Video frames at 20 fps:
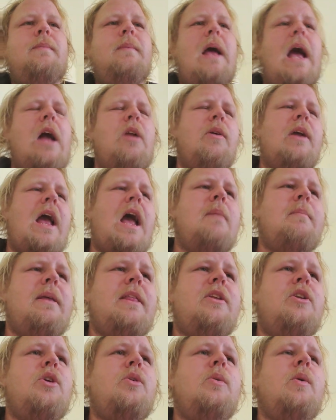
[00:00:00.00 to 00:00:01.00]
How many
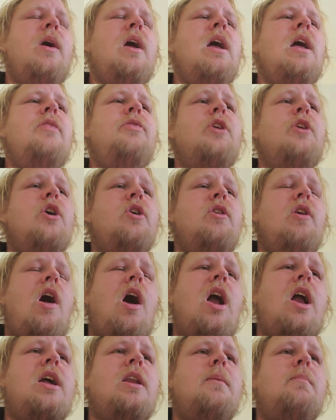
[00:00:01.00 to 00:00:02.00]
they do? They're
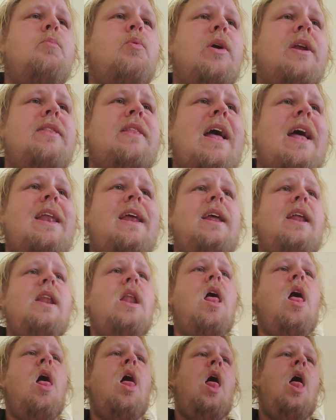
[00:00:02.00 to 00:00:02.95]
not going to bring that in.